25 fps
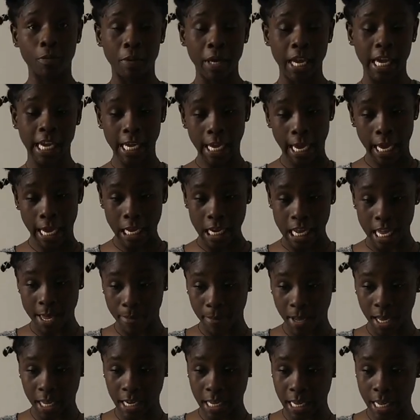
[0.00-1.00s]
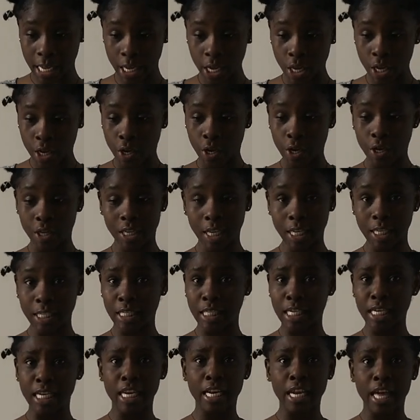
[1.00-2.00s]
to pay any money. You
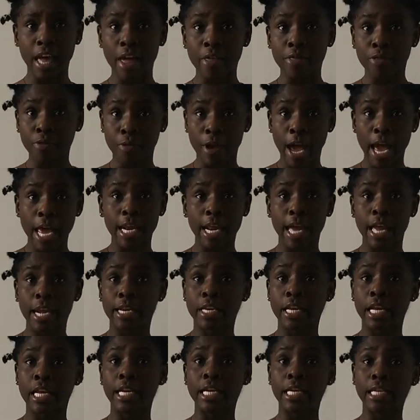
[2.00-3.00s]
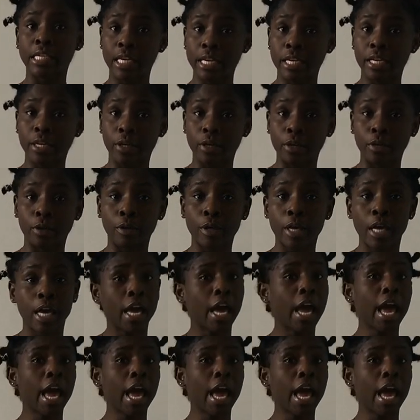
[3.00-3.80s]
just needed a thread and a needle.